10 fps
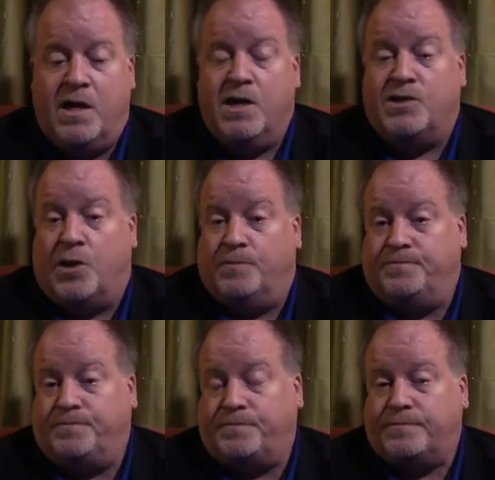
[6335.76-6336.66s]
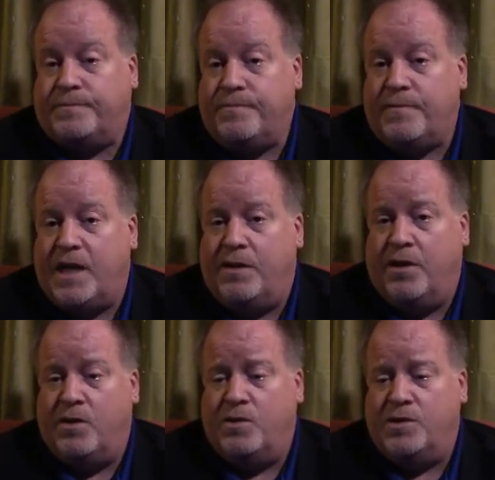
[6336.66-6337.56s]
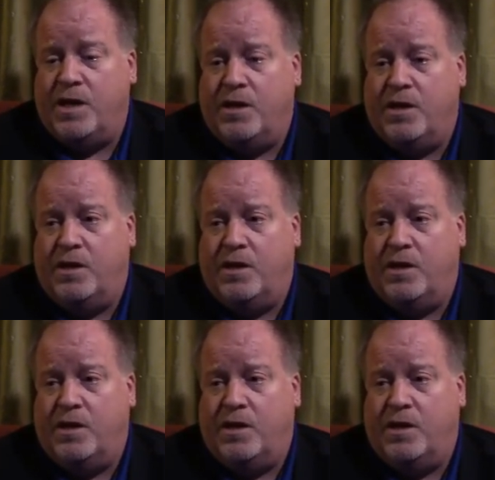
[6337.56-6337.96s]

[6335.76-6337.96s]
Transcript: So those